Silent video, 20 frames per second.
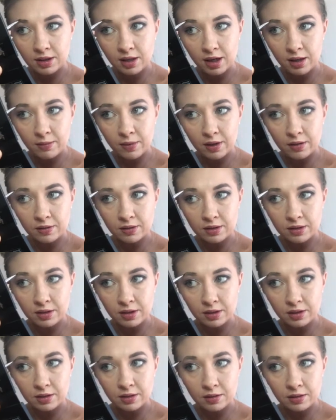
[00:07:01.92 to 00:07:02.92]
eyebrows
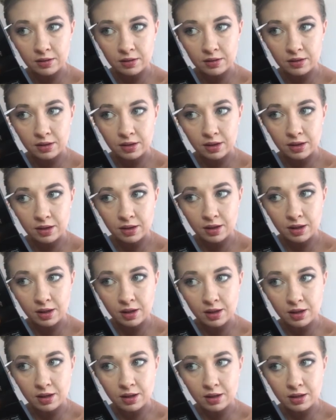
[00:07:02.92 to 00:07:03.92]
sisters and
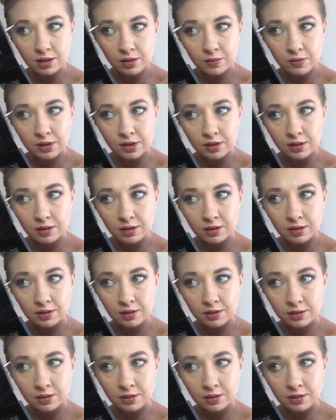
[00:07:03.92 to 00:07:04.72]
not twins.